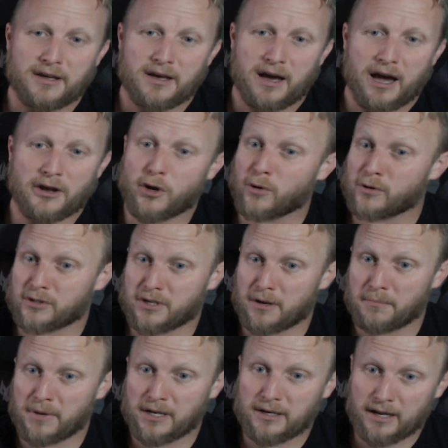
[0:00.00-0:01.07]
I noticed on
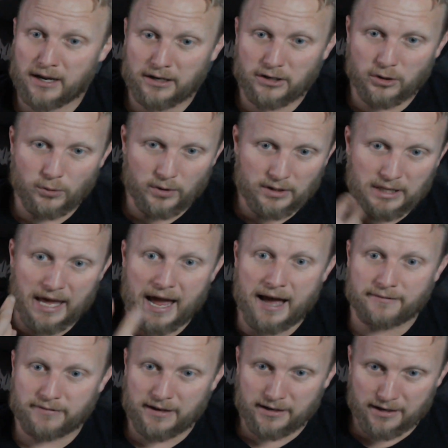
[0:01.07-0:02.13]
Monday you were
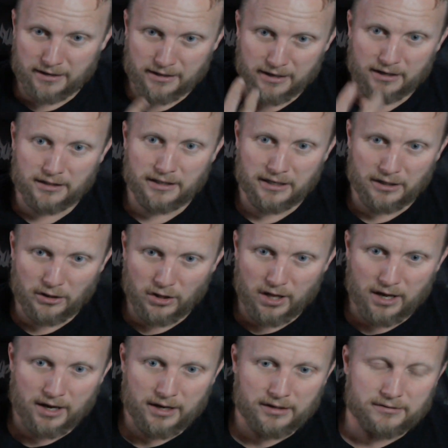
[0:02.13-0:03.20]
laughing and giggling a
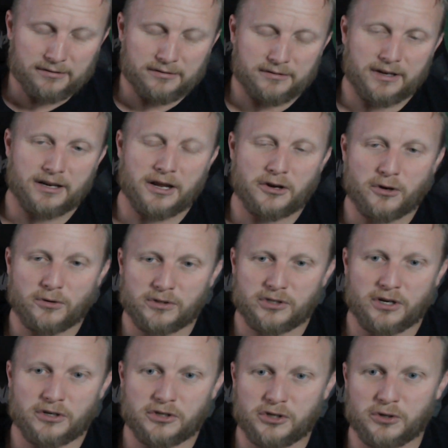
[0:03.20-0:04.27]
lot, and I noticed
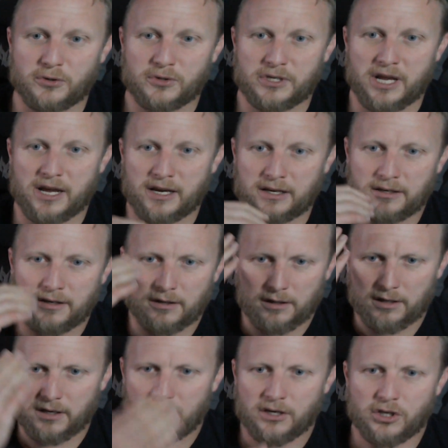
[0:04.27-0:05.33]
on Tuesday
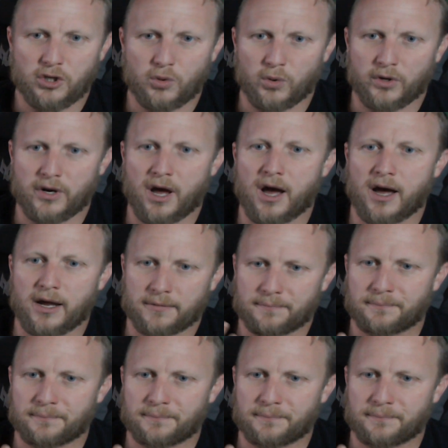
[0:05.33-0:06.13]
you were not.